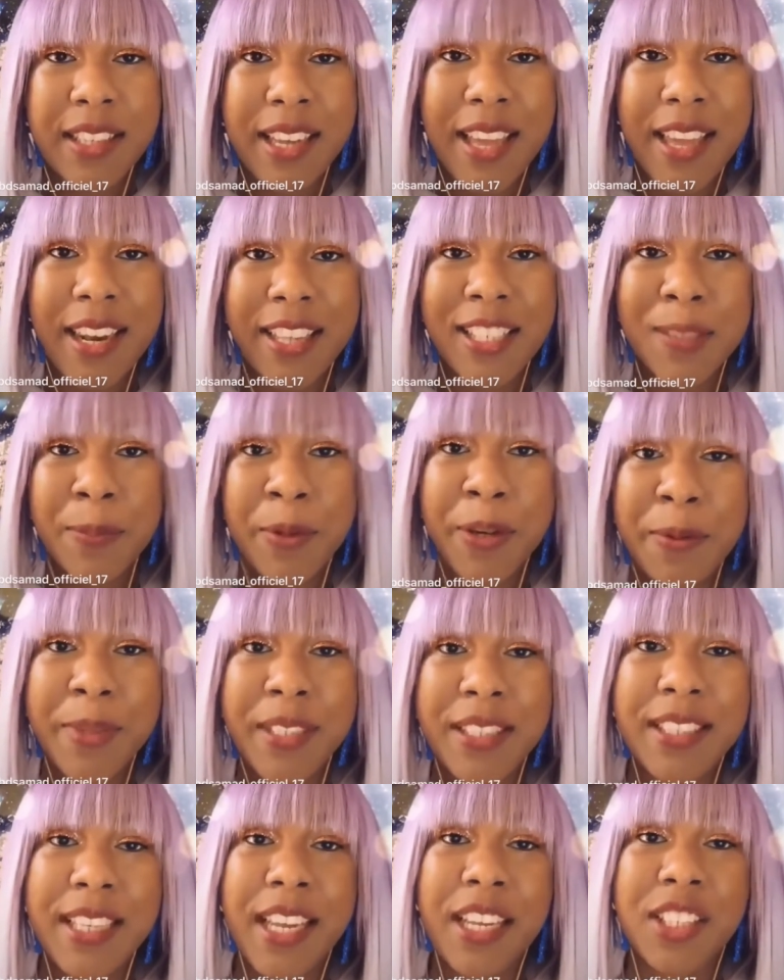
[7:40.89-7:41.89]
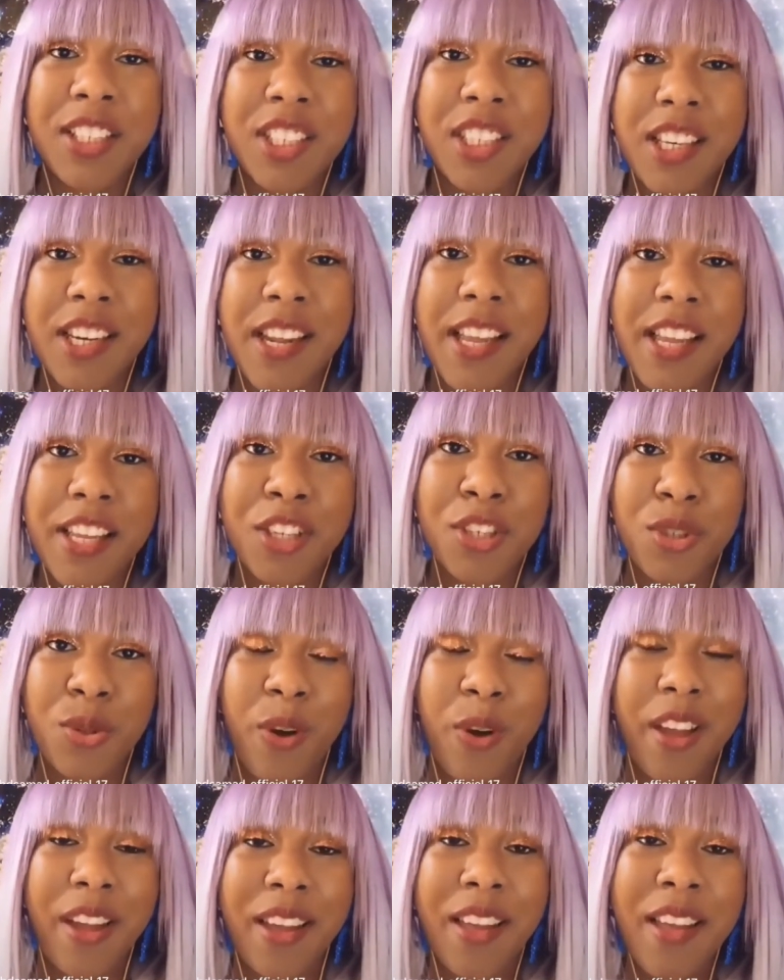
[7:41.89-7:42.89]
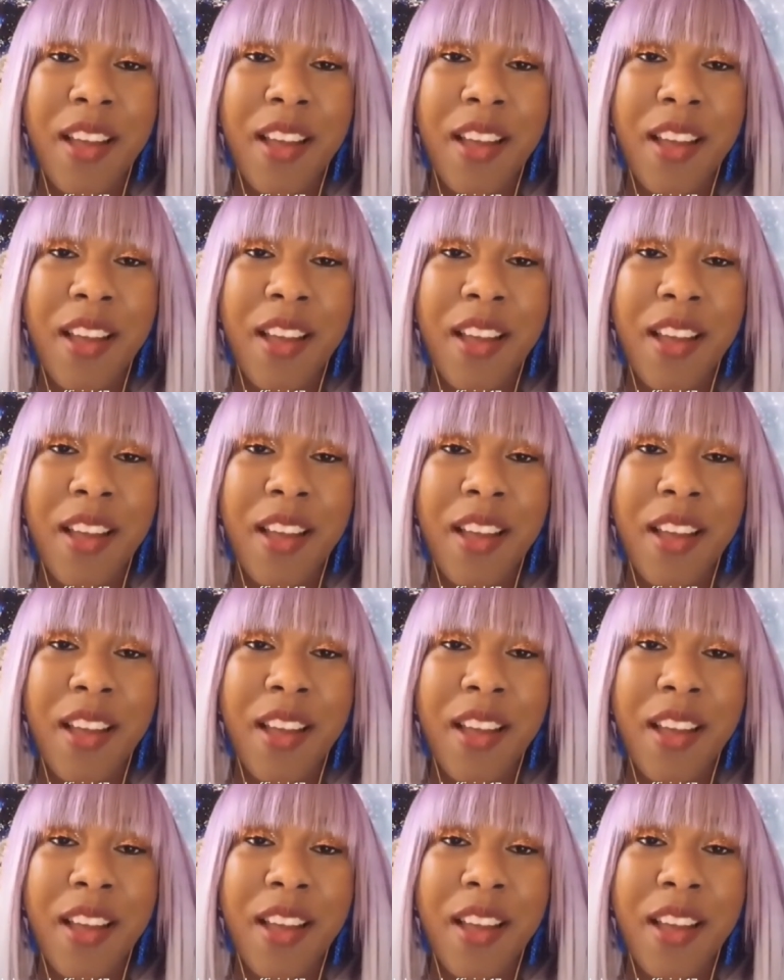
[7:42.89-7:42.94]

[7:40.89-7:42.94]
an experimentation in joy.